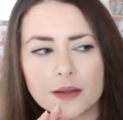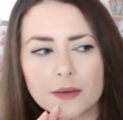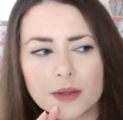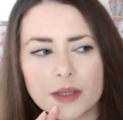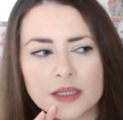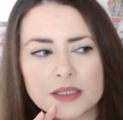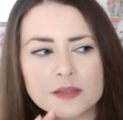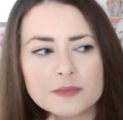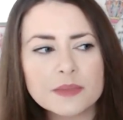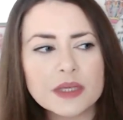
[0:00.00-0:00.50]

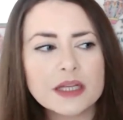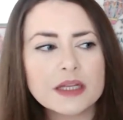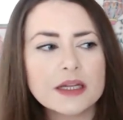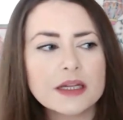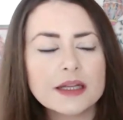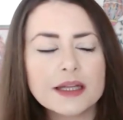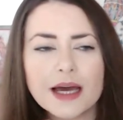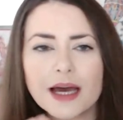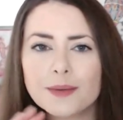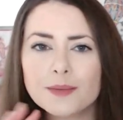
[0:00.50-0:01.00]
it's
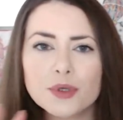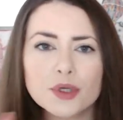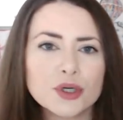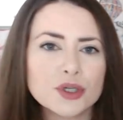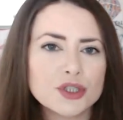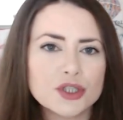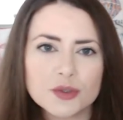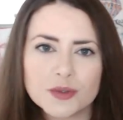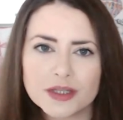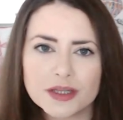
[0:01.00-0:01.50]
meaning that I'm
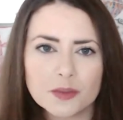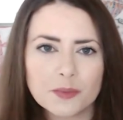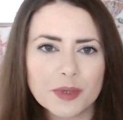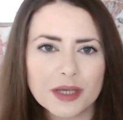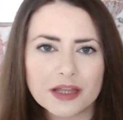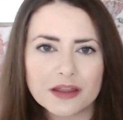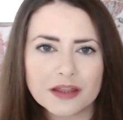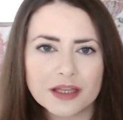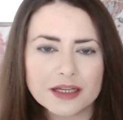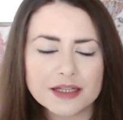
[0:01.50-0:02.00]
not doing the
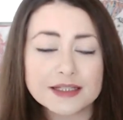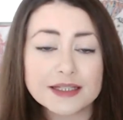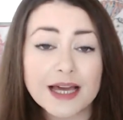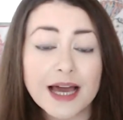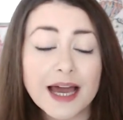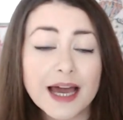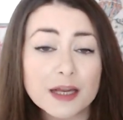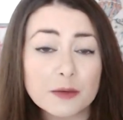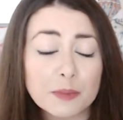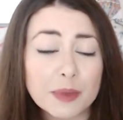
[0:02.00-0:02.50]
big things that
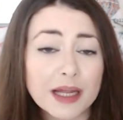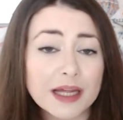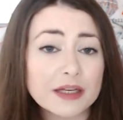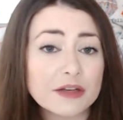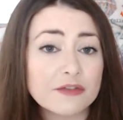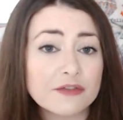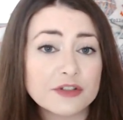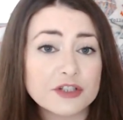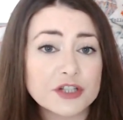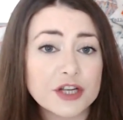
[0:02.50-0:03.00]
I had
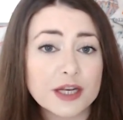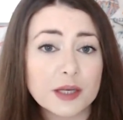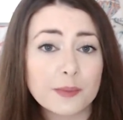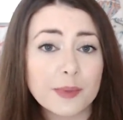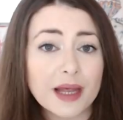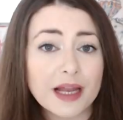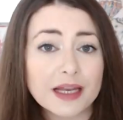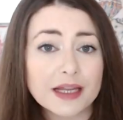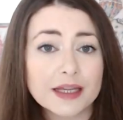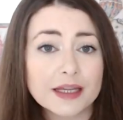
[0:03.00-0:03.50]
planned for Jenny
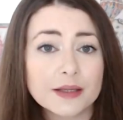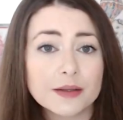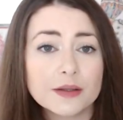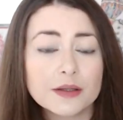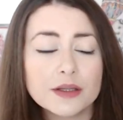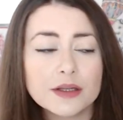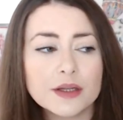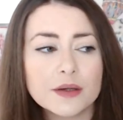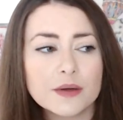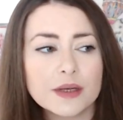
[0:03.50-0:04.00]
Belly.
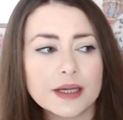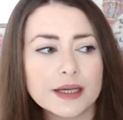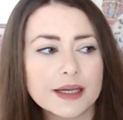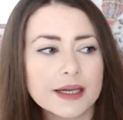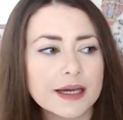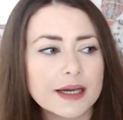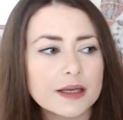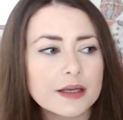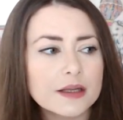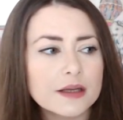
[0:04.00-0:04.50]
You know, like I
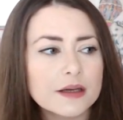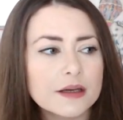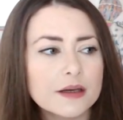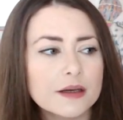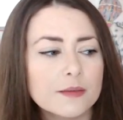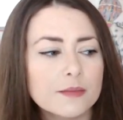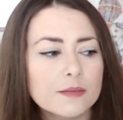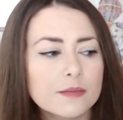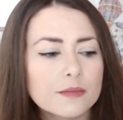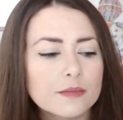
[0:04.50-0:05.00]

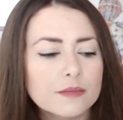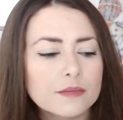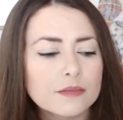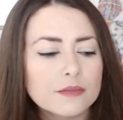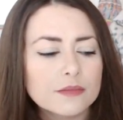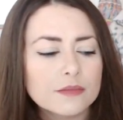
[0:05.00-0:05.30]
had,